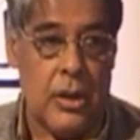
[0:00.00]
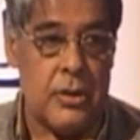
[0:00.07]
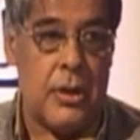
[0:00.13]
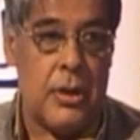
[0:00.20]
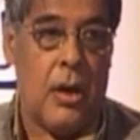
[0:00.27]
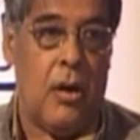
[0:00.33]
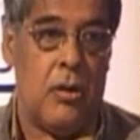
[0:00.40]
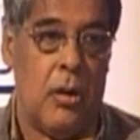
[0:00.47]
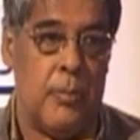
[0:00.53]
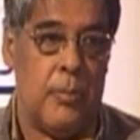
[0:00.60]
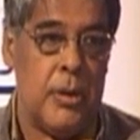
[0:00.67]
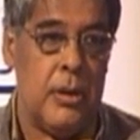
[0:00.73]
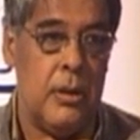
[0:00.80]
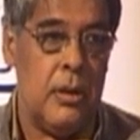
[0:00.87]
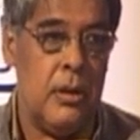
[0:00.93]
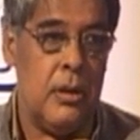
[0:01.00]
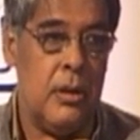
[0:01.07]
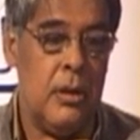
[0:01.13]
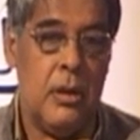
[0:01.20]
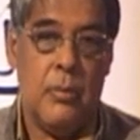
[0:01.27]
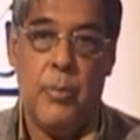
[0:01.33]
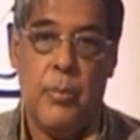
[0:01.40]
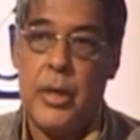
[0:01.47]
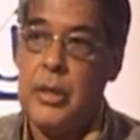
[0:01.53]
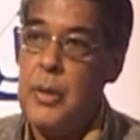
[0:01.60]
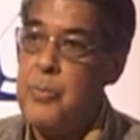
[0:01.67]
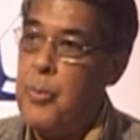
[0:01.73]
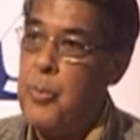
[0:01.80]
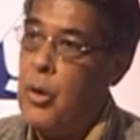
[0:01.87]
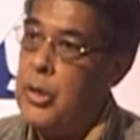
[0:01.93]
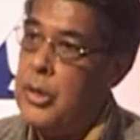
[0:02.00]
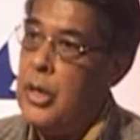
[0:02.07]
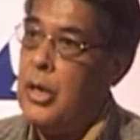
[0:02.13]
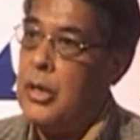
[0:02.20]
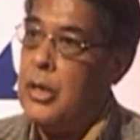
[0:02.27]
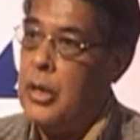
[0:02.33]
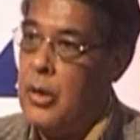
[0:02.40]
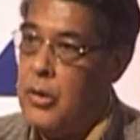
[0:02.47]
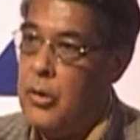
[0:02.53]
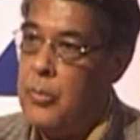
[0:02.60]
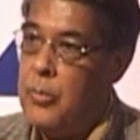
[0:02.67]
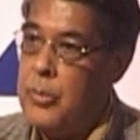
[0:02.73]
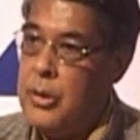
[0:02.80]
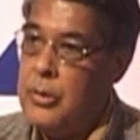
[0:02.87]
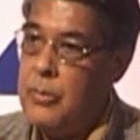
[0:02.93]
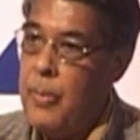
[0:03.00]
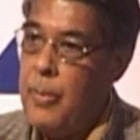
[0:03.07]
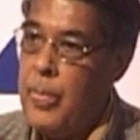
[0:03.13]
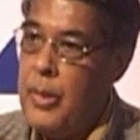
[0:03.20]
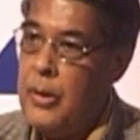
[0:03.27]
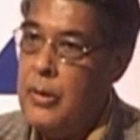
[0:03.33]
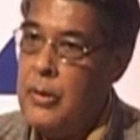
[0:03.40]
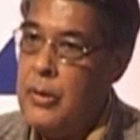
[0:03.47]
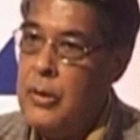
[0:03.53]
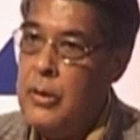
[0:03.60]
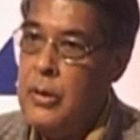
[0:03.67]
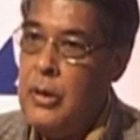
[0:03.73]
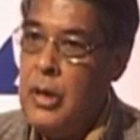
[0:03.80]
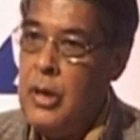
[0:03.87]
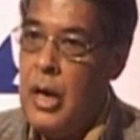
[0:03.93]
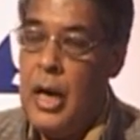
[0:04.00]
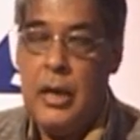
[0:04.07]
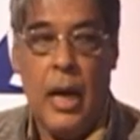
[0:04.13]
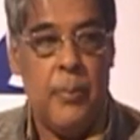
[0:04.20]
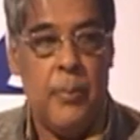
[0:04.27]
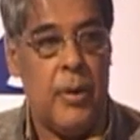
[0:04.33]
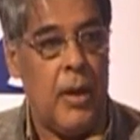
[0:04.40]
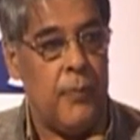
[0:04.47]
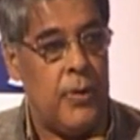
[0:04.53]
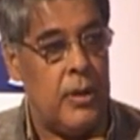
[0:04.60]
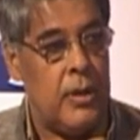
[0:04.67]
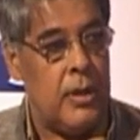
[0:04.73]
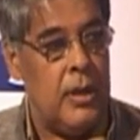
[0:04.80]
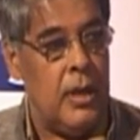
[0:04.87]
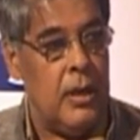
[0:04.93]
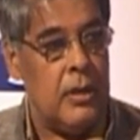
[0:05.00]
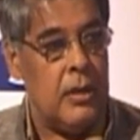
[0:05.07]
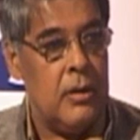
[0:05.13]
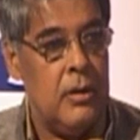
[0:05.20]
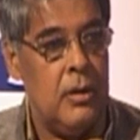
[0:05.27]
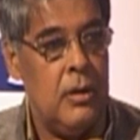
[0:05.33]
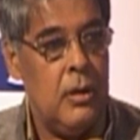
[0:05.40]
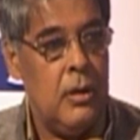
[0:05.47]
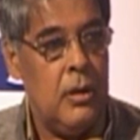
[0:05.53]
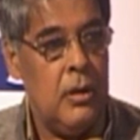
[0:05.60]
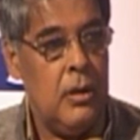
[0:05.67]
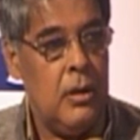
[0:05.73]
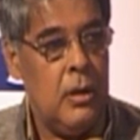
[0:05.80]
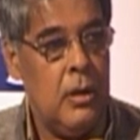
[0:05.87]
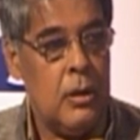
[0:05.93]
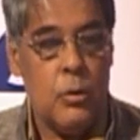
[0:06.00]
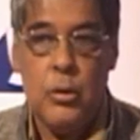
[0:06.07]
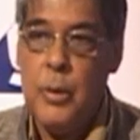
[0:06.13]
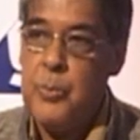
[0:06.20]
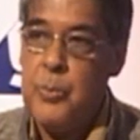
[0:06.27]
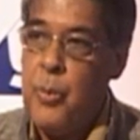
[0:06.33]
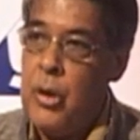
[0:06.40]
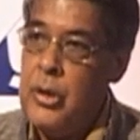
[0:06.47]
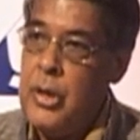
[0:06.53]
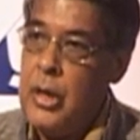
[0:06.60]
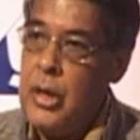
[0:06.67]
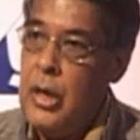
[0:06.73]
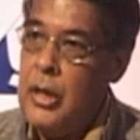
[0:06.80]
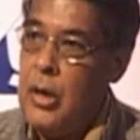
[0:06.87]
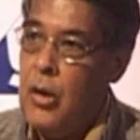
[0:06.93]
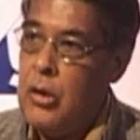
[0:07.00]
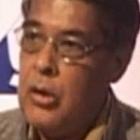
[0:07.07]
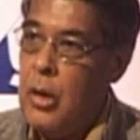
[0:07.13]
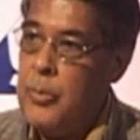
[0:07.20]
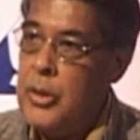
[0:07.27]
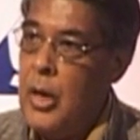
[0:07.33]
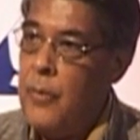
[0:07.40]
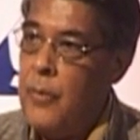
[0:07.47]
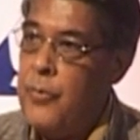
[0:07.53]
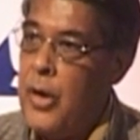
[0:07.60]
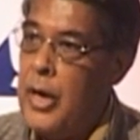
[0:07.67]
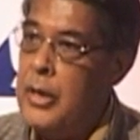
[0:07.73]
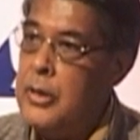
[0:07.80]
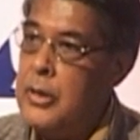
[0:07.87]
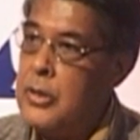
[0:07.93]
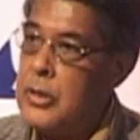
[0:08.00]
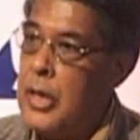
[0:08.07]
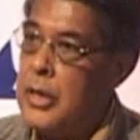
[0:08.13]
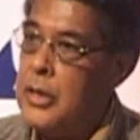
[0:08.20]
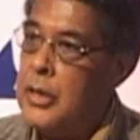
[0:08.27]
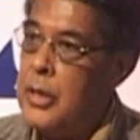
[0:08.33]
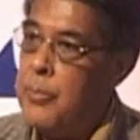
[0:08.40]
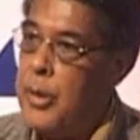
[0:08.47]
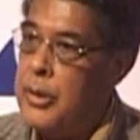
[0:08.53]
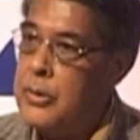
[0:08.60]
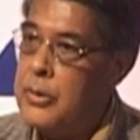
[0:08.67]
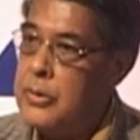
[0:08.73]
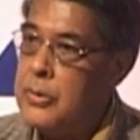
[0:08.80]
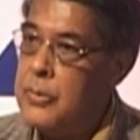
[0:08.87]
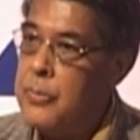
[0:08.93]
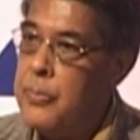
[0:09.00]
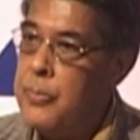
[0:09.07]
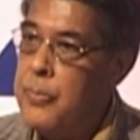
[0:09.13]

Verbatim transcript: just economy, but the political economy. And I'm referring here to the political economy of hurt sentiments.